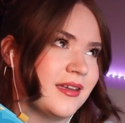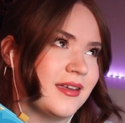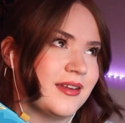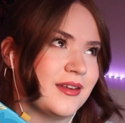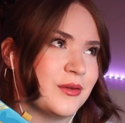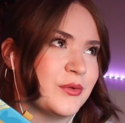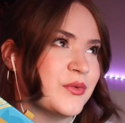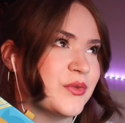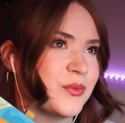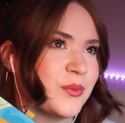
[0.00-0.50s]
He
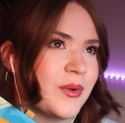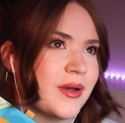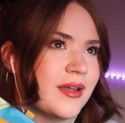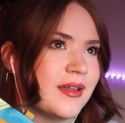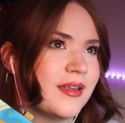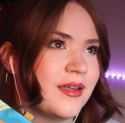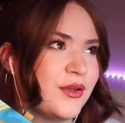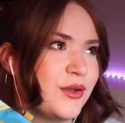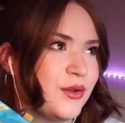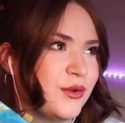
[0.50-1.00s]
knows
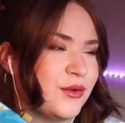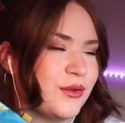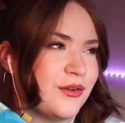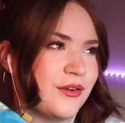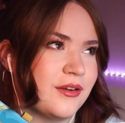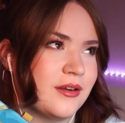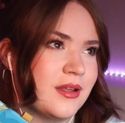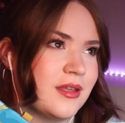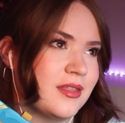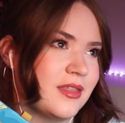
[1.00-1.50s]
what
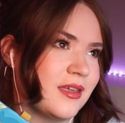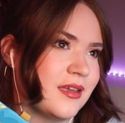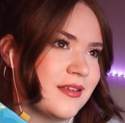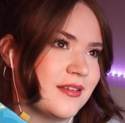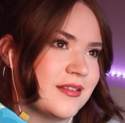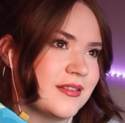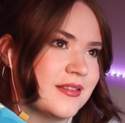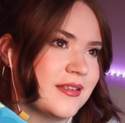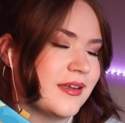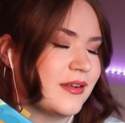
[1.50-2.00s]
nerdy
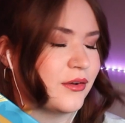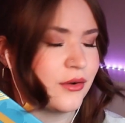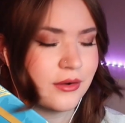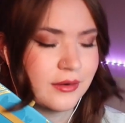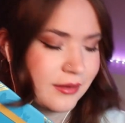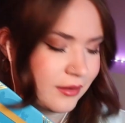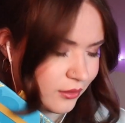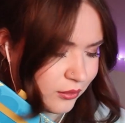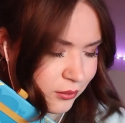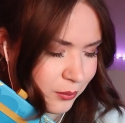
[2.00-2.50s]
things I
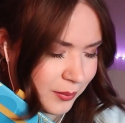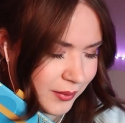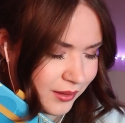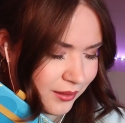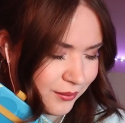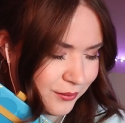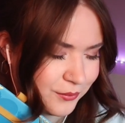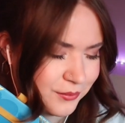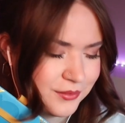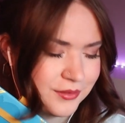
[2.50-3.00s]
nerd out
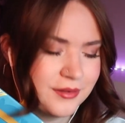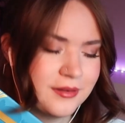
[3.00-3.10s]
about.